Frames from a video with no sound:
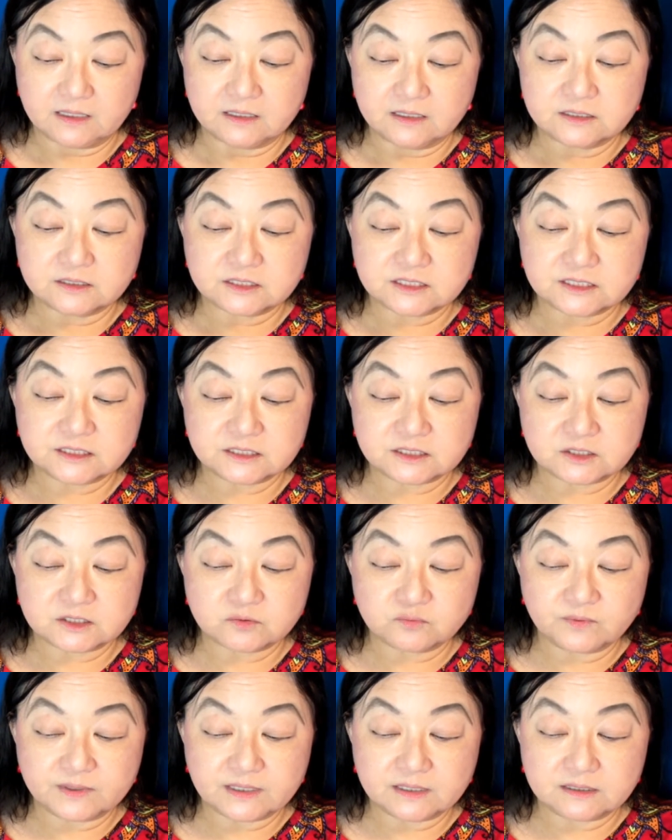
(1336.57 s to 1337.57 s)
'Tis
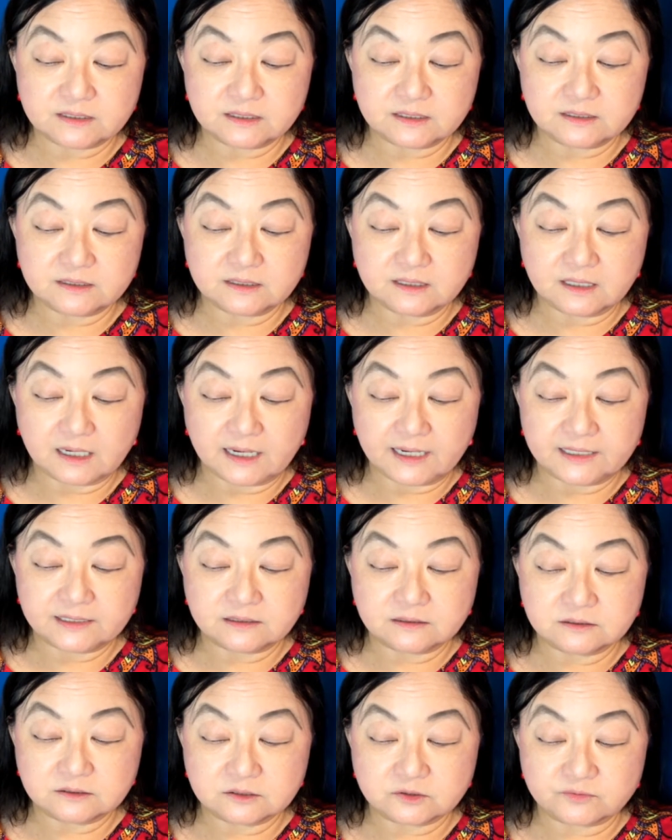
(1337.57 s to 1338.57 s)
sweet in the
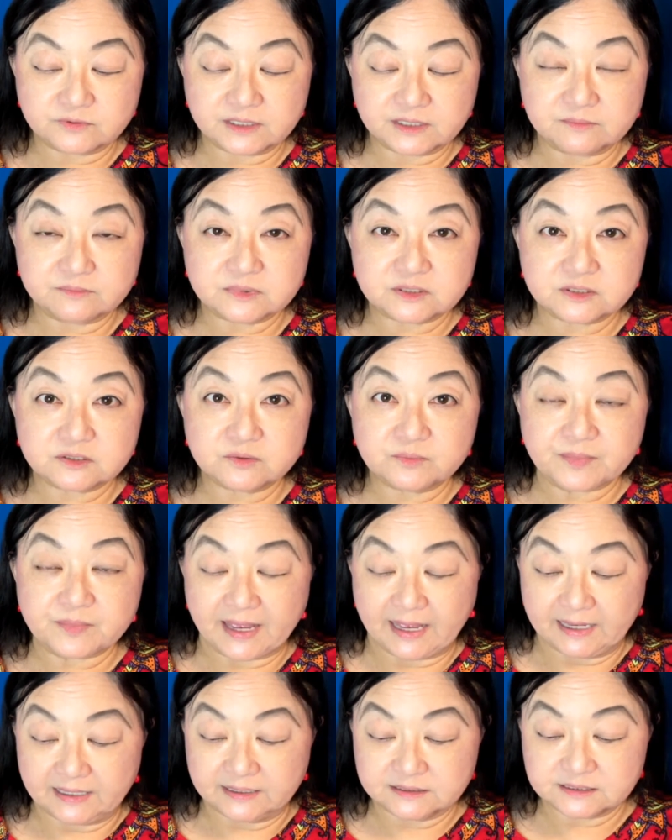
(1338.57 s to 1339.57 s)
idle dreams to
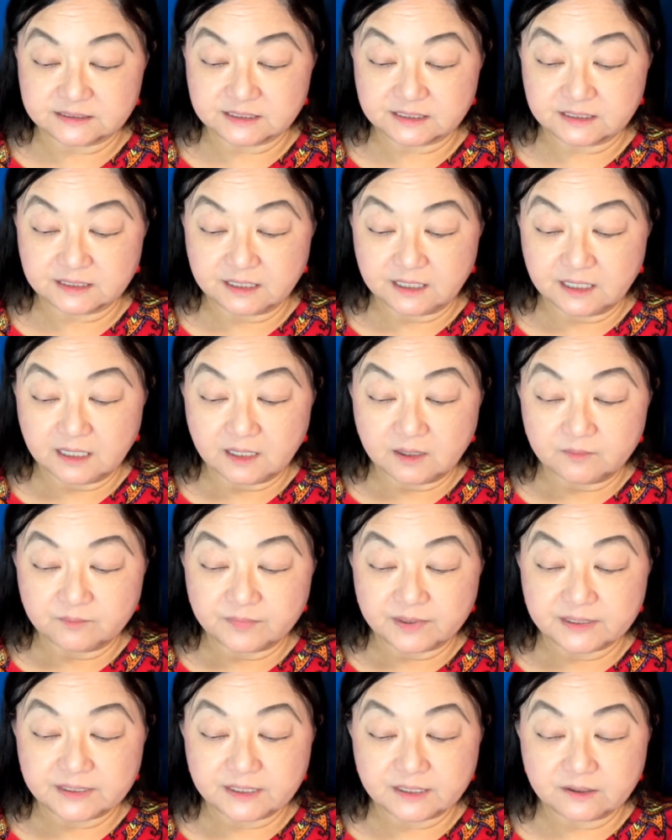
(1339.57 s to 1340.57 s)
bask,
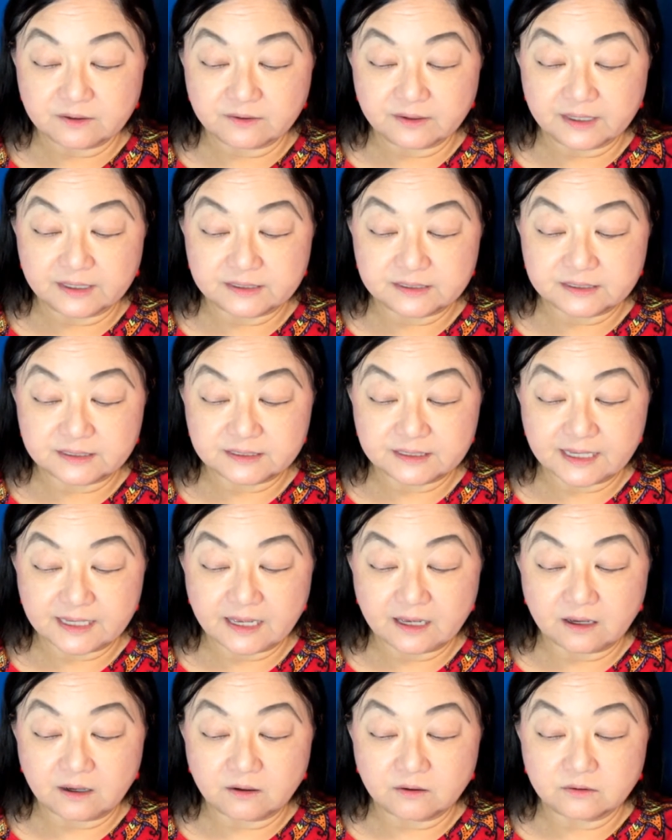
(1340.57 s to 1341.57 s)
but here and
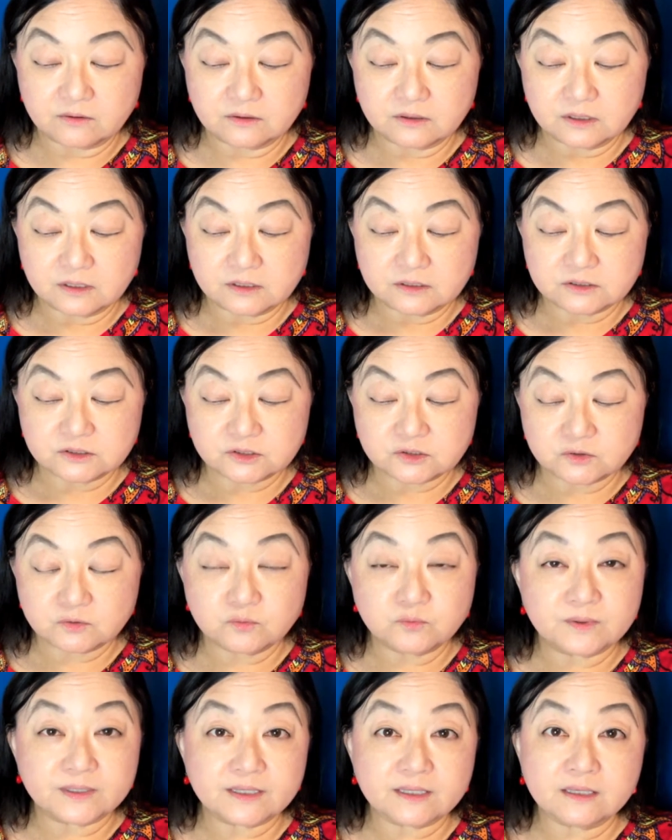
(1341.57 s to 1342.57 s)
now do
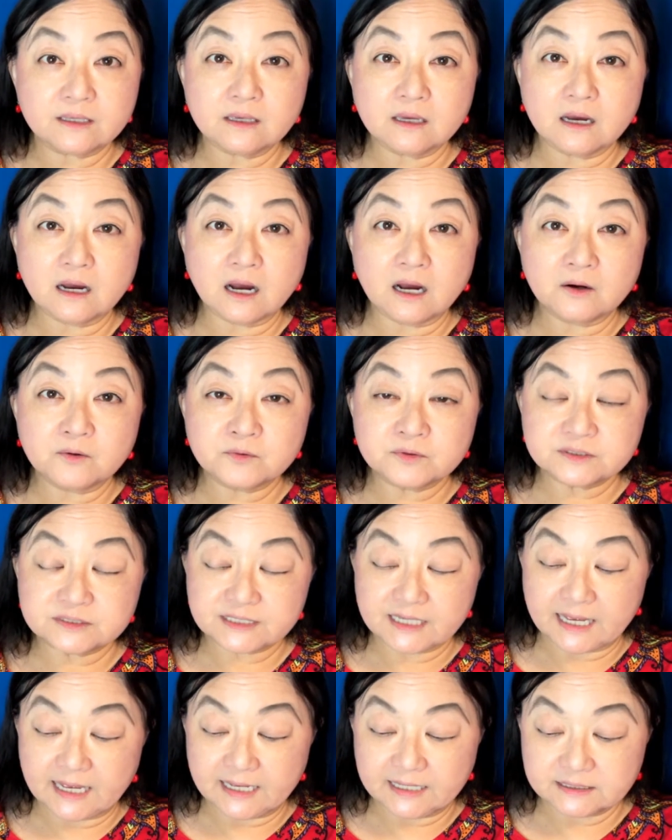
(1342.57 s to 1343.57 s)
we our
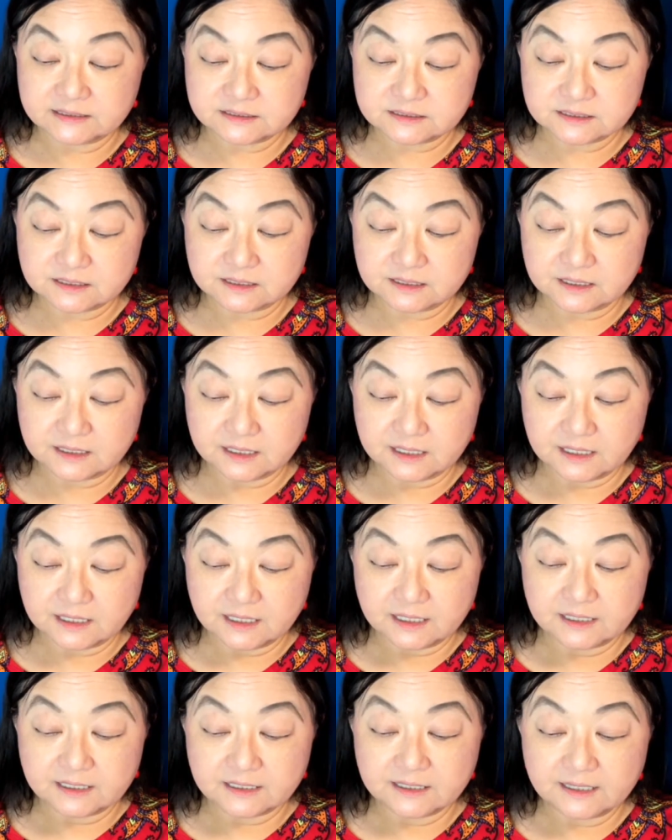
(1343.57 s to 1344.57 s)
task?
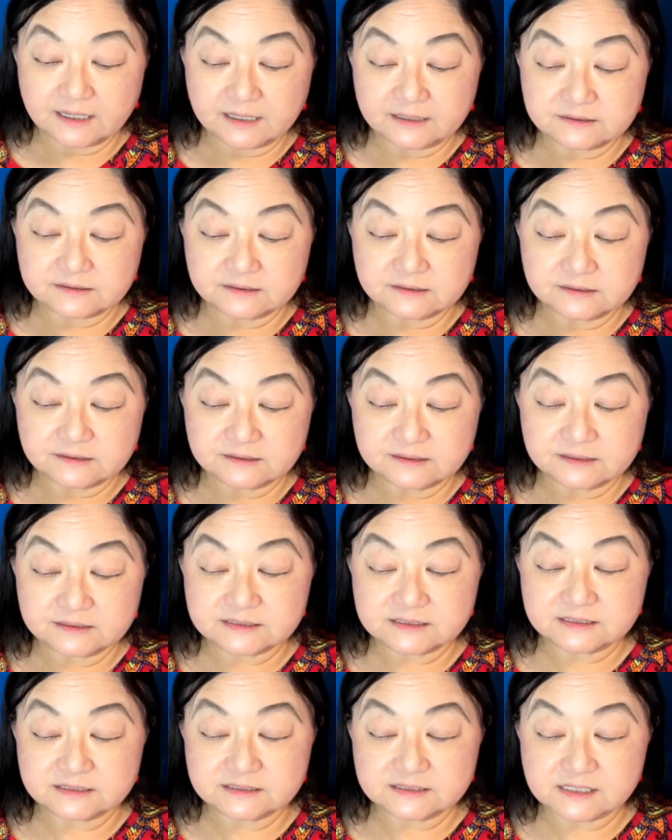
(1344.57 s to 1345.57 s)
Yet
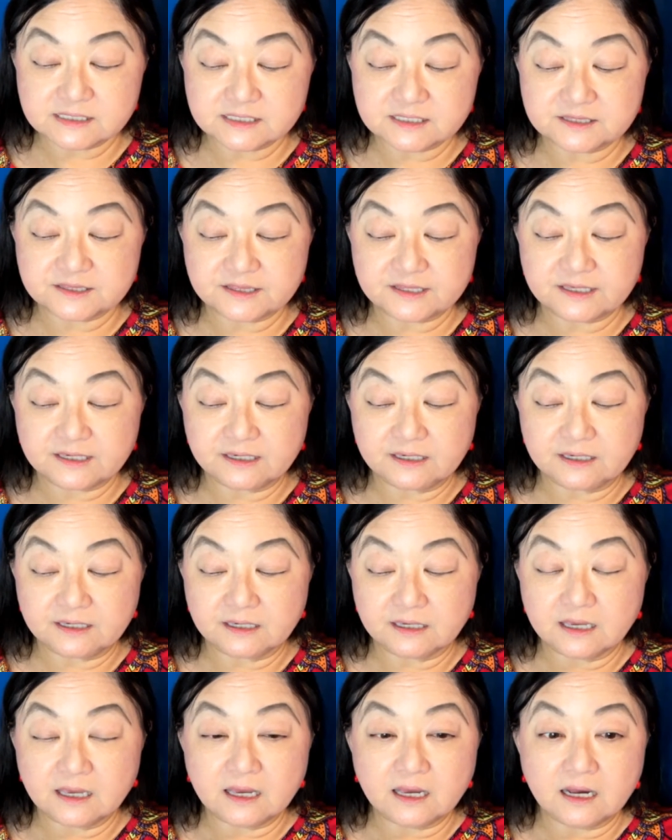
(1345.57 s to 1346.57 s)
this is the thing
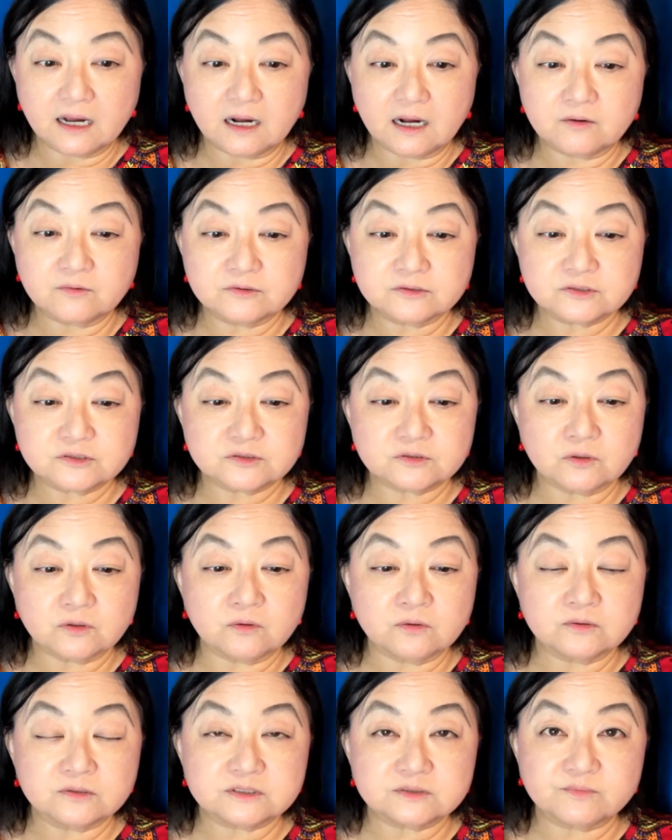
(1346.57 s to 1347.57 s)
our
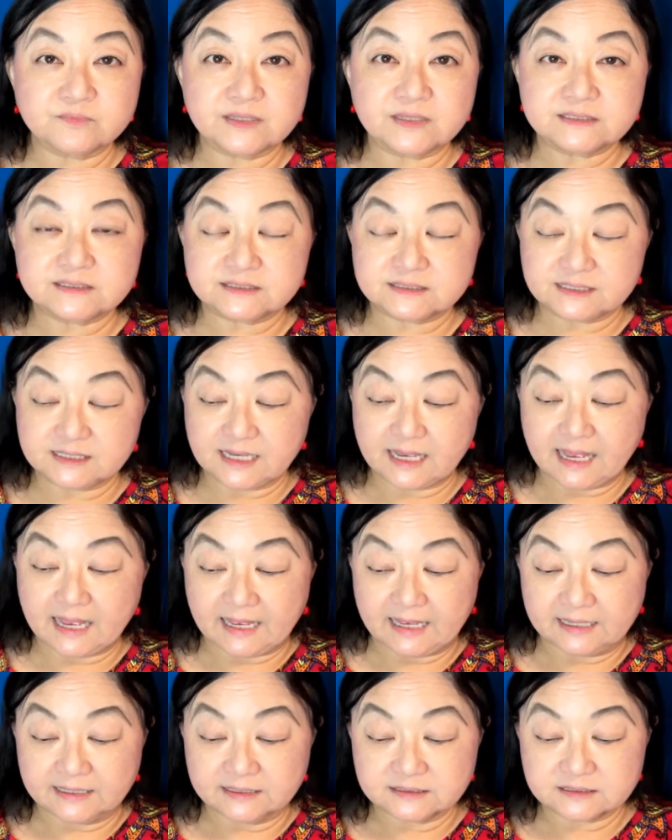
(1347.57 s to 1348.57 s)
souls must
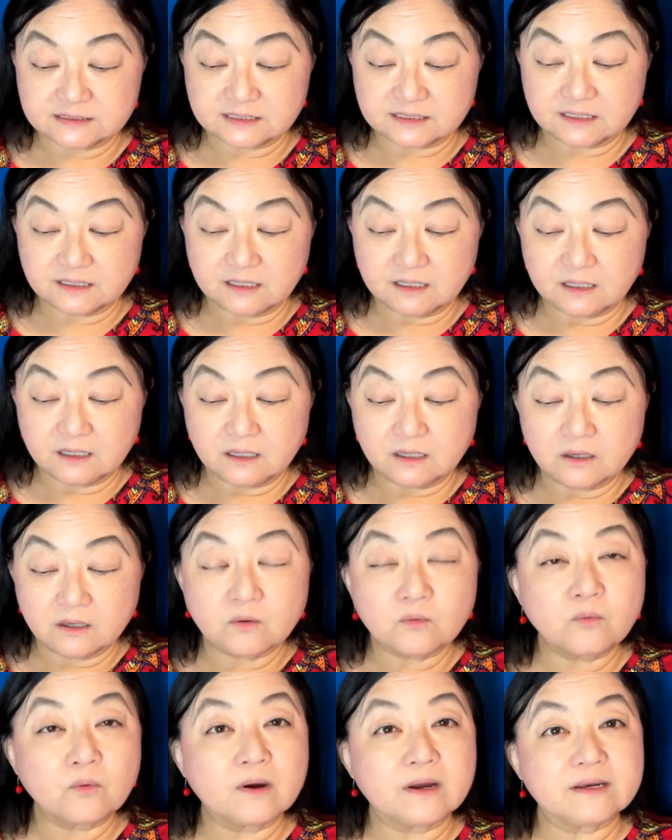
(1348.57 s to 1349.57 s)
ask:
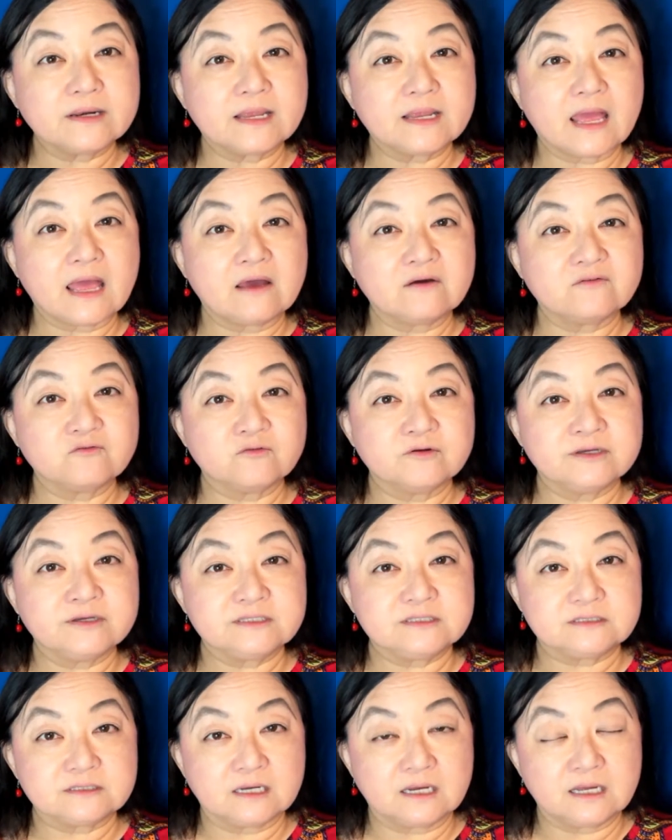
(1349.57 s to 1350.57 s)
what have we
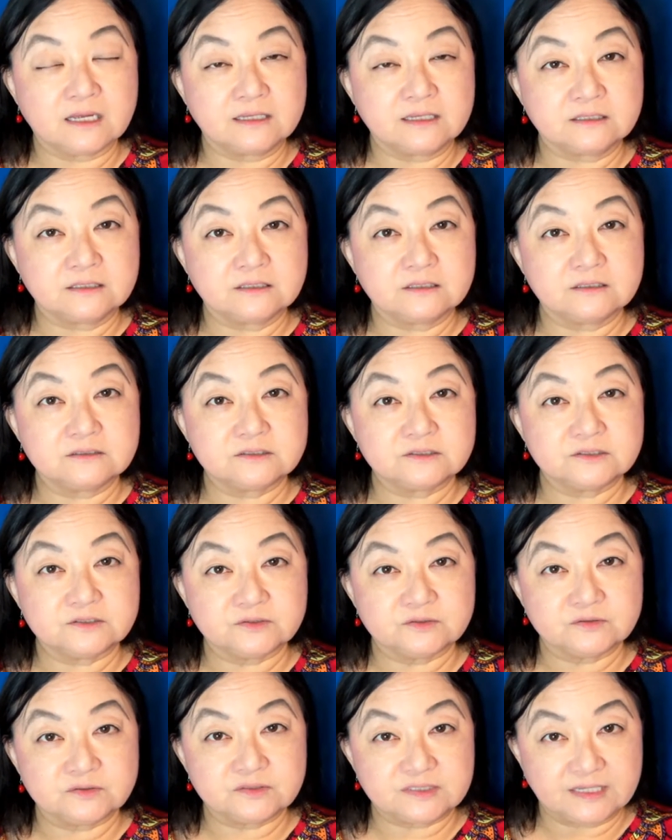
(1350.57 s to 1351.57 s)
done
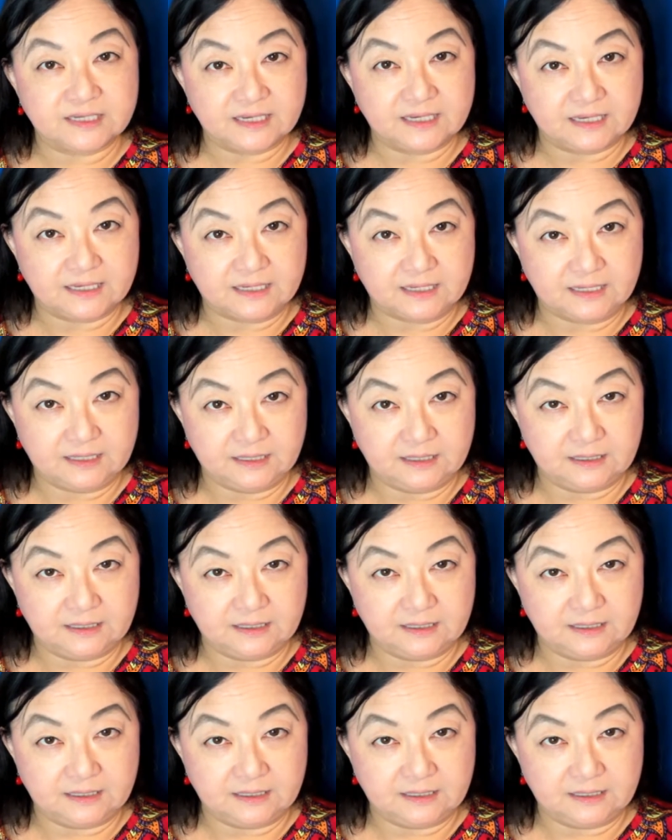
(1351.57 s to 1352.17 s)
today?